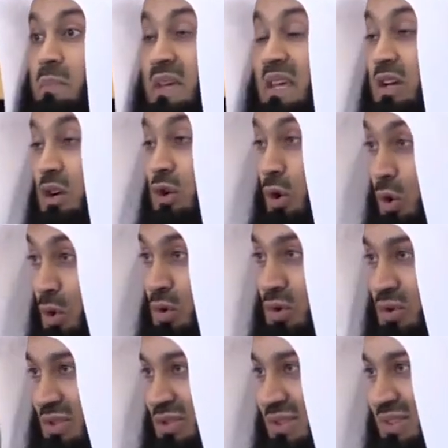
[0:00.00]
being
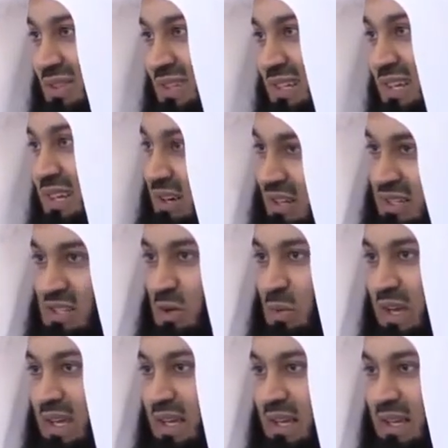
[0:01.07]
called. He runs
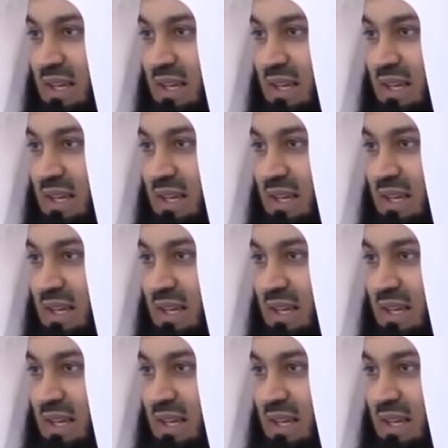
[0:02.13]
away.